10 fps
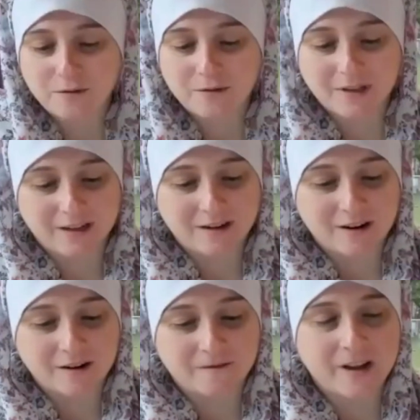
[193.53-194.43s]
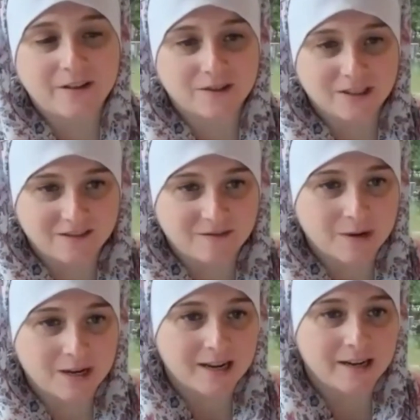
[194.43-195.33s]
that are favorites of
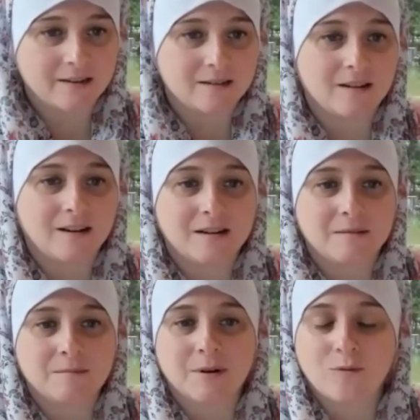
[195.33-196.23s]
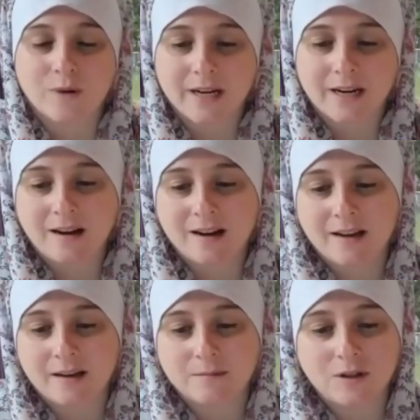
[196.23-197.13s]
mine, but when I
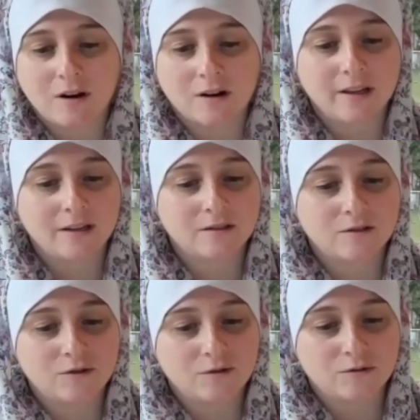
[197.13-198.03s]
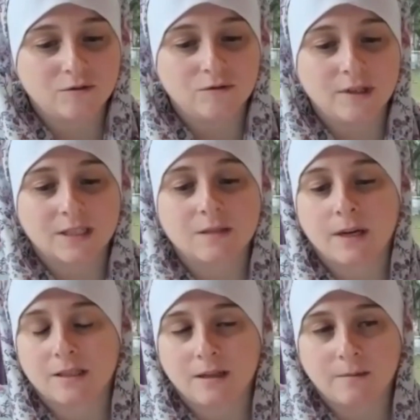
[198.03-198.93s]
am talking to
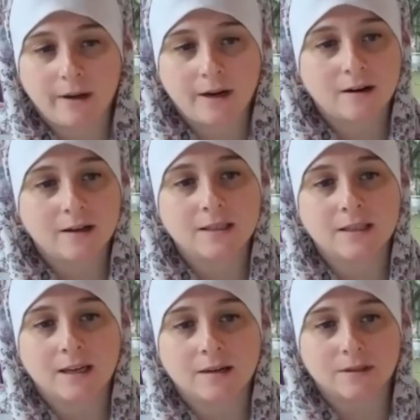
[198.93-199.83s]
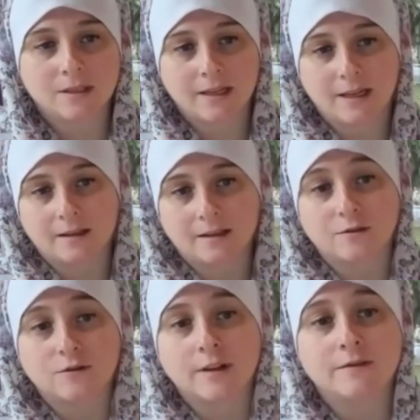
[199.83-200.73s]
expecting parents, I would say the
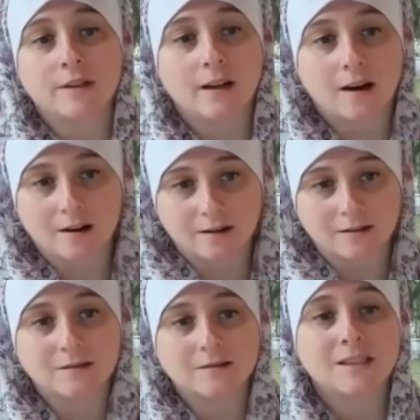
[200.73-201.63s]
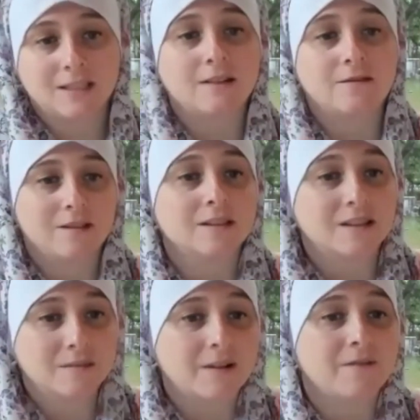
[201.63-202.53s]
story of Inanna is
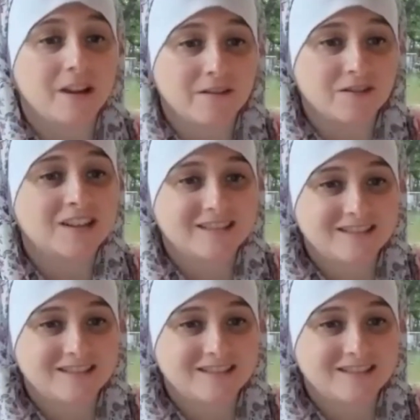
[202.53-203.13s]
definitely my favorite.